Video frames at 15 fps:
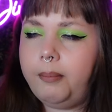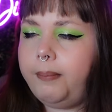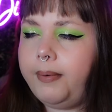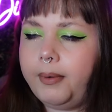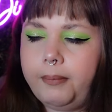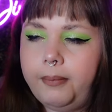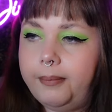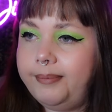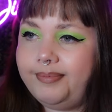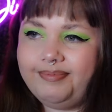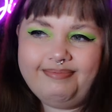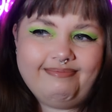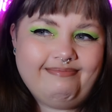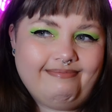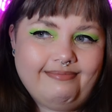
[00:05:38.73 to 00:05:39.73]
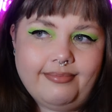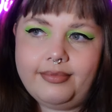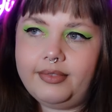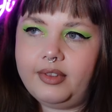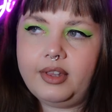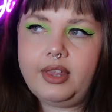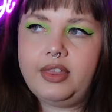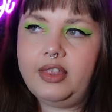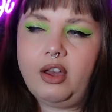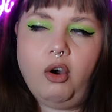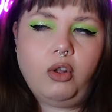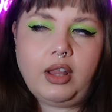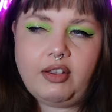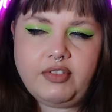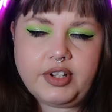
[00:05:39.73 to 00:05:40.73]
But
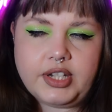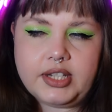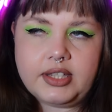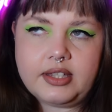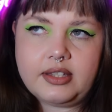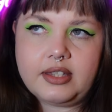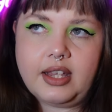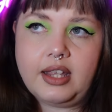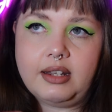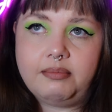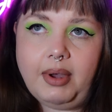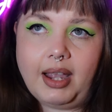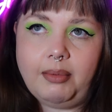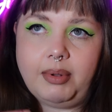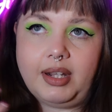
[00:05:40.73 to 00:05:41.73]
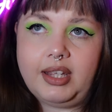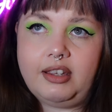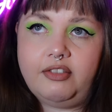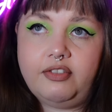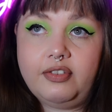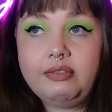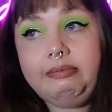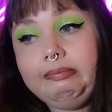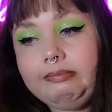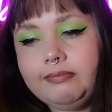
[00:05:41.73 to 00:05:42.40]
all evidence, in my belief,